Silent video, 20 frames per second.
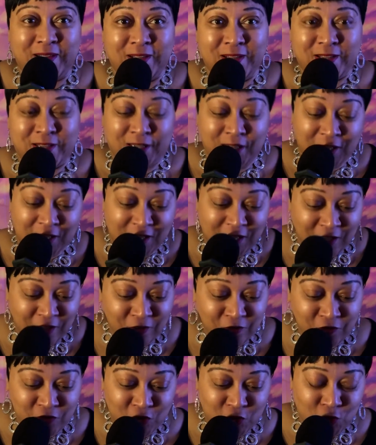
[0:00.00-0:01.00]
to
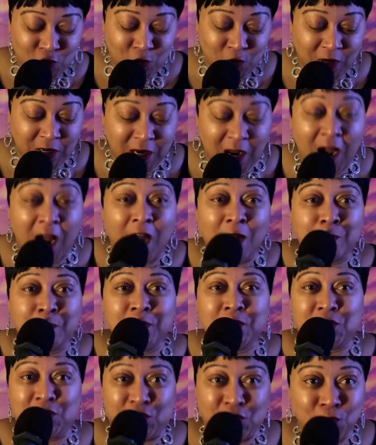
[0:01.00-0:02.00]
give you an
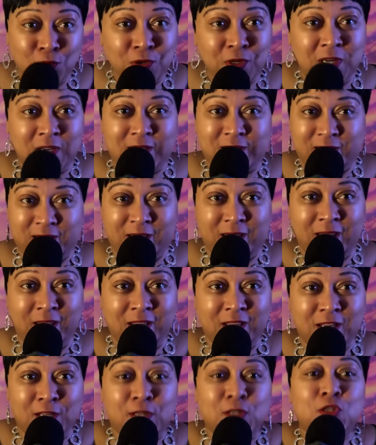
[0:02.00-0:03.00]
opportunity
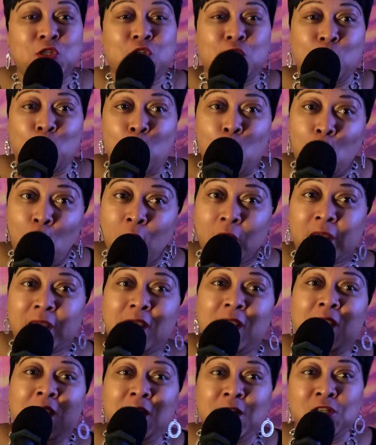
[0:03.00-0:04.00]
to walk
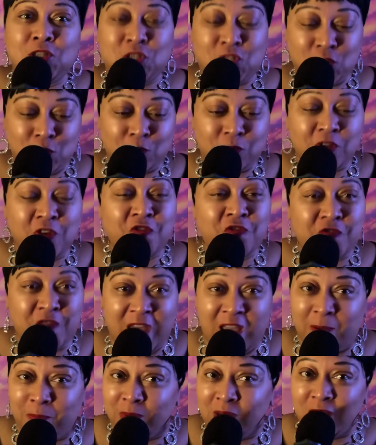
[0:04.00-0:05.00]
into the
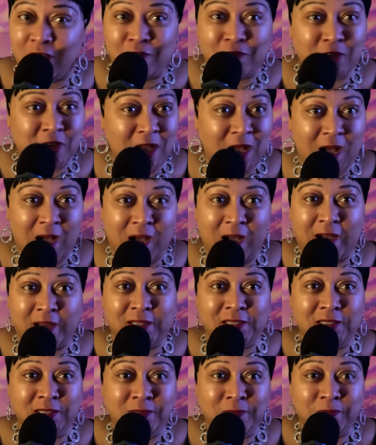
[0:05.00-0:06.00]
family of
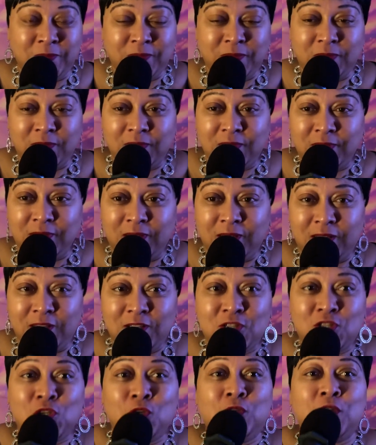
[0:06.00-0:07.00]
God
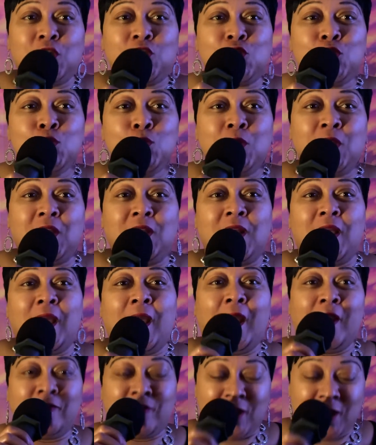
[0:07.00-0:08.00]
so that you can
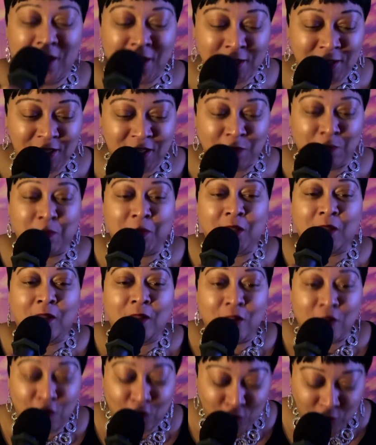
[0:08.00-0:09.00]
have intimate
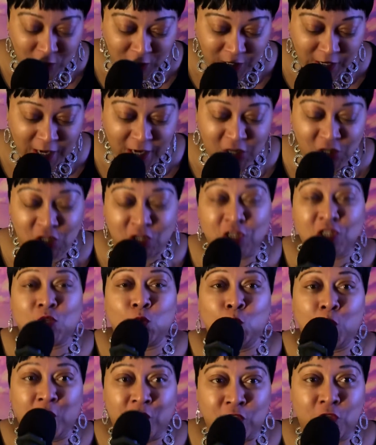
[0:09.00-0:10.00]
relations
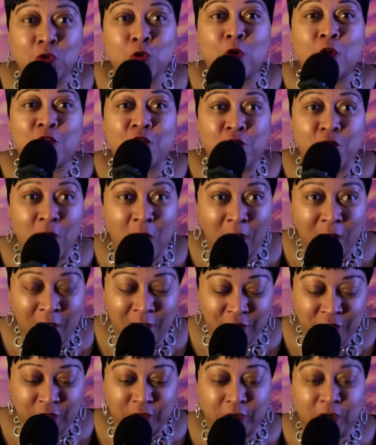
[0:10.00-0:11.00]
with your
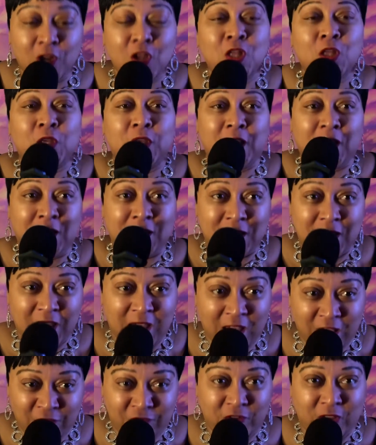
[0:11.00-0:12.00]
Father in
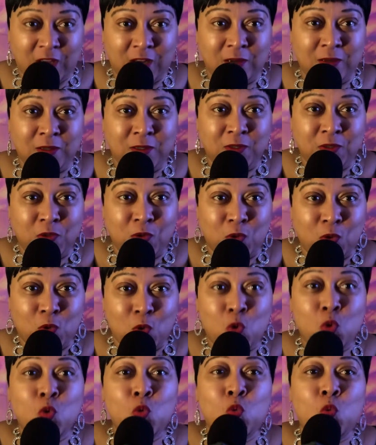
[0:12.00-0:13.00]
heaven,
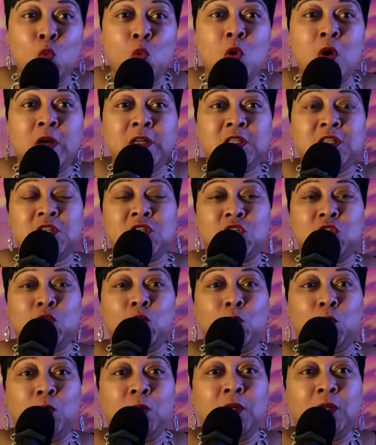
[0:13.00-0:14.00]
who wants
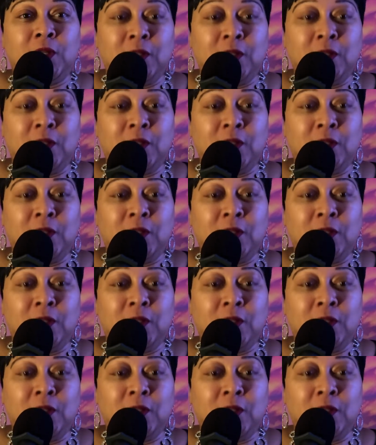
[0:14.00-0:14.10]
to